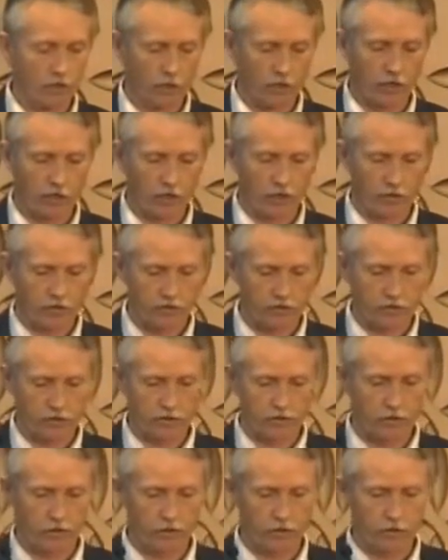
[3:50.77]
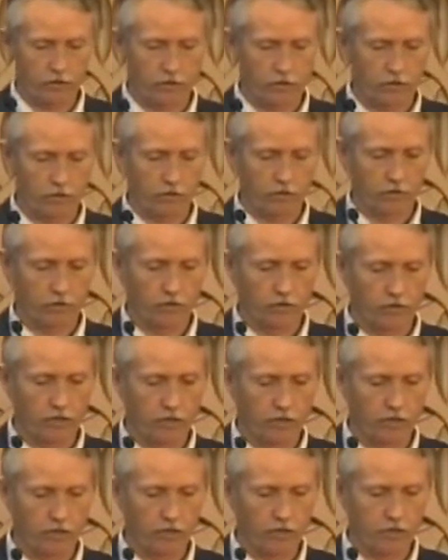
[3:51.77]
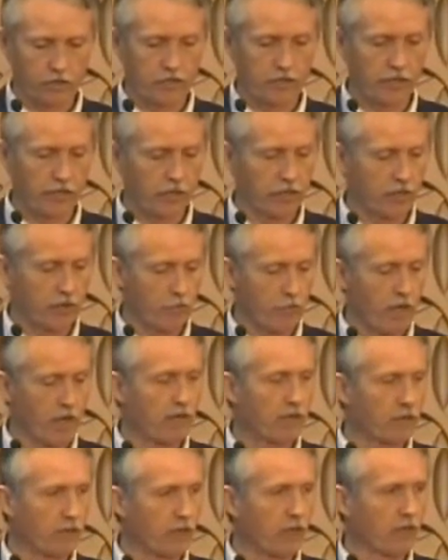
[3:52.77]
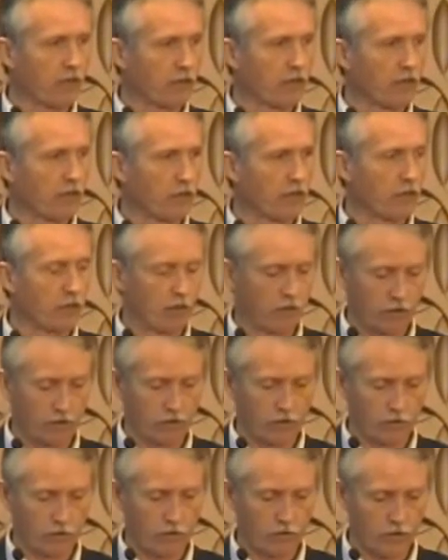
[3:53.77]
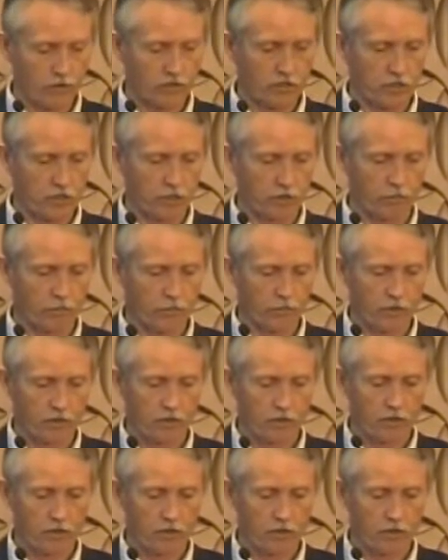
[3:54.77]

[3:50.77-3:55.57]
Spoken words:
that is needed to make that the result.